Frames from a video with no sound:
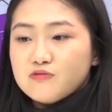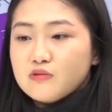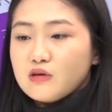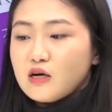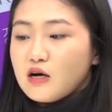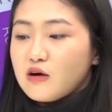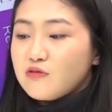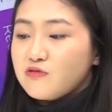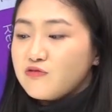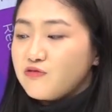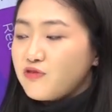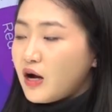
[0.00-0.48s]

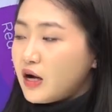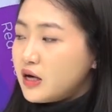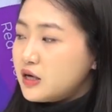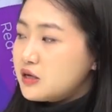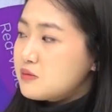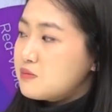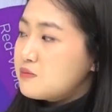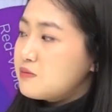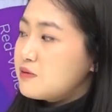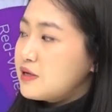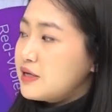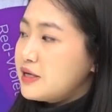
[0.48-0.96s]
a
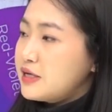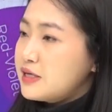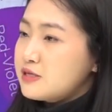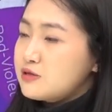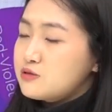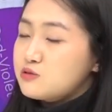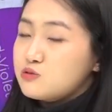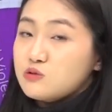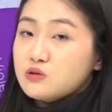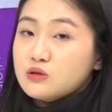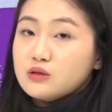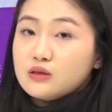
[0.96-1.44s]

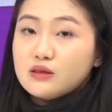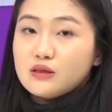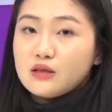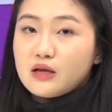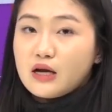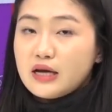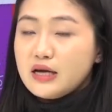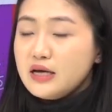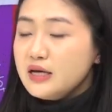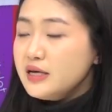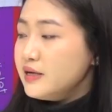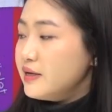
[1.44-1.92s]
fireplace or
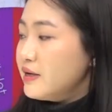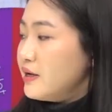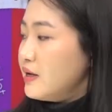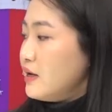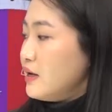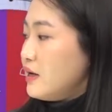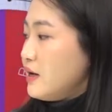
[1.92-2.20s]
light,